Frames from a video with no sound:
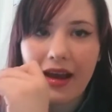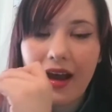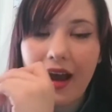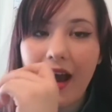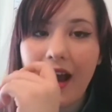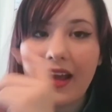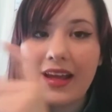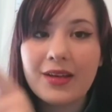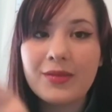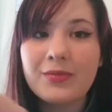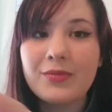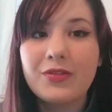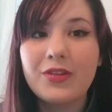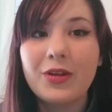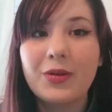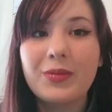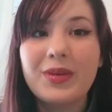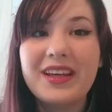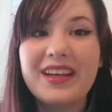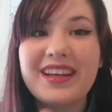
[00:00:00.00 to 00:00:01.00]
I am
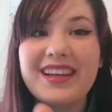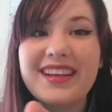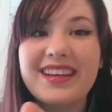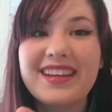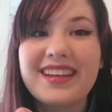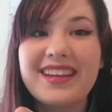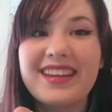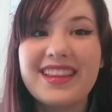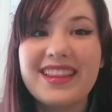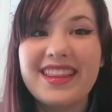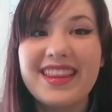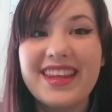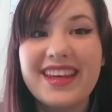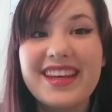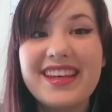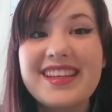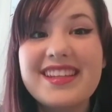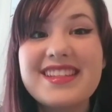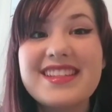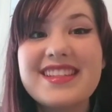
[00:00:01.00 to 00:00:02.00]
filming
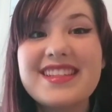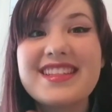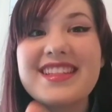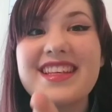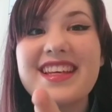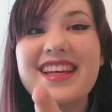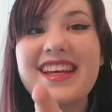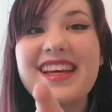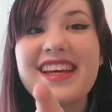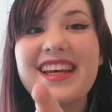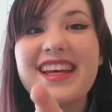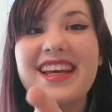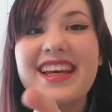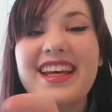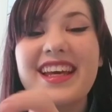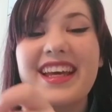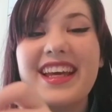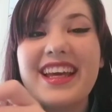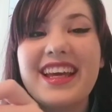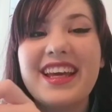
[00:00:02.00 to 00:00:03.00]
this
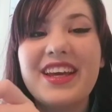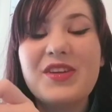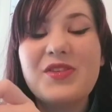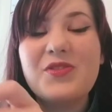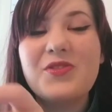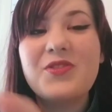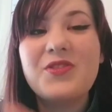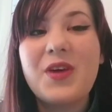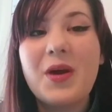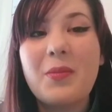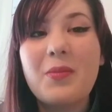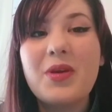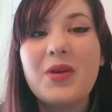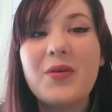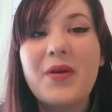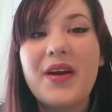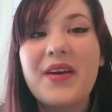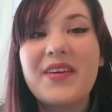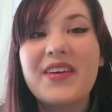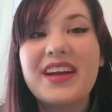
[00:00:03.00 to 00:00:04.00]
in
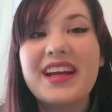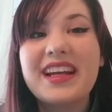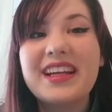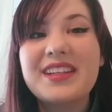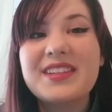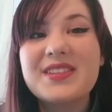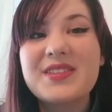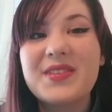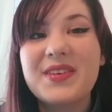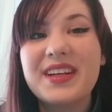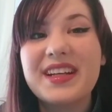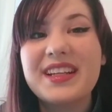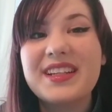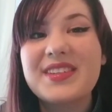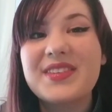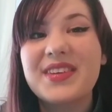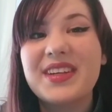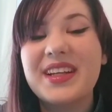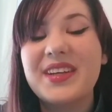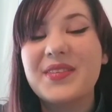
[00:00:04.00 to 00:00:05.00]
February
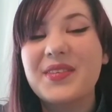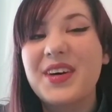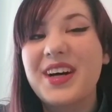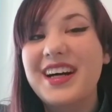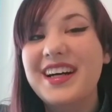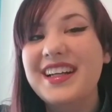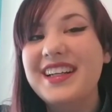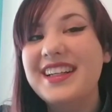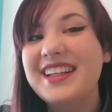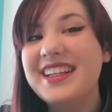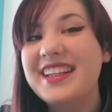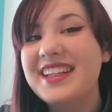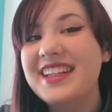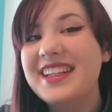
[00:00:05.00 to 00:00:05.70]
2021.